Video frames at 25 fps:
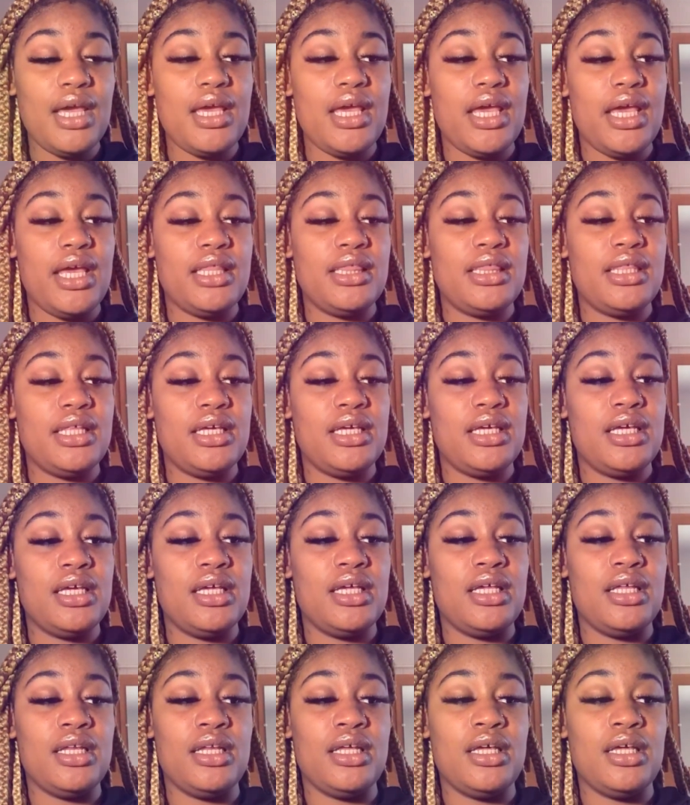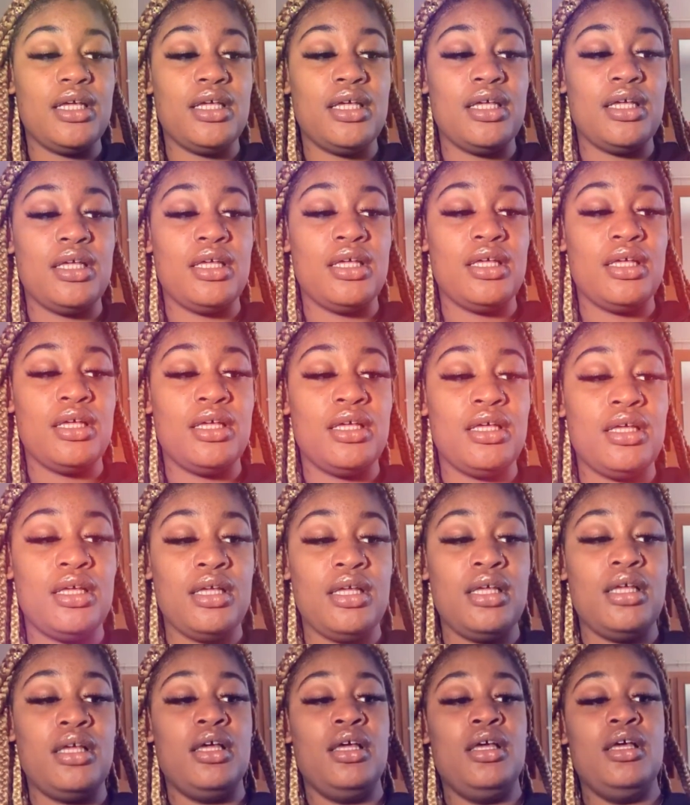And then
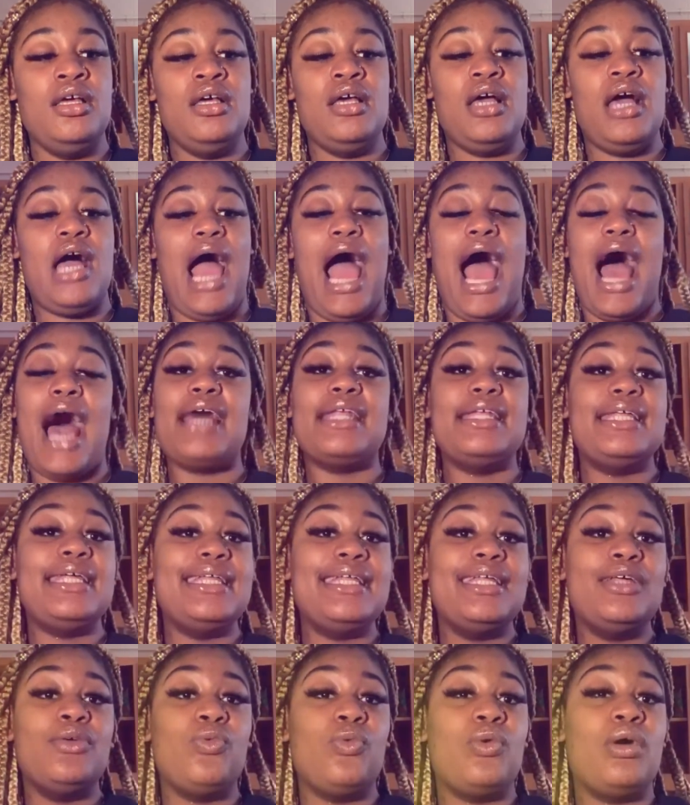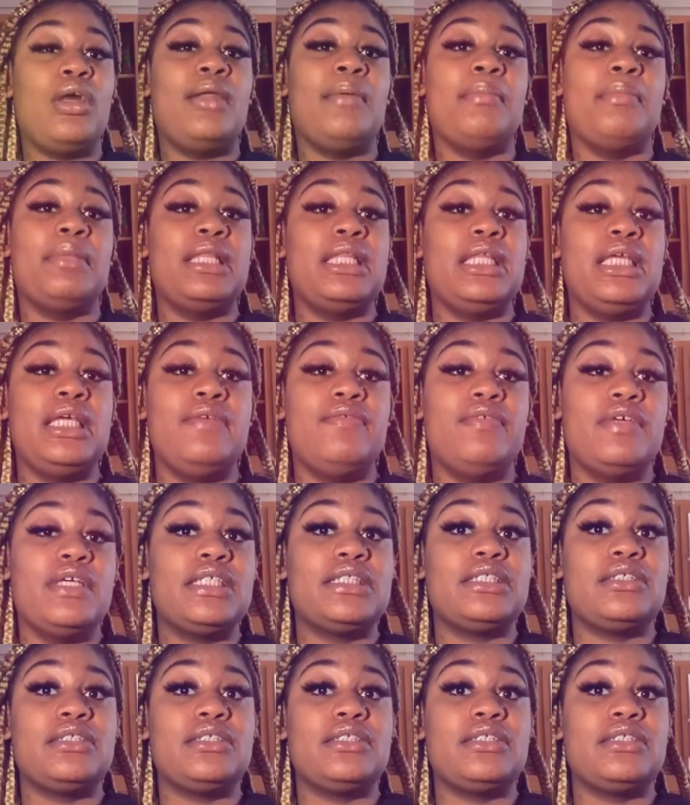I didn't want to believe it,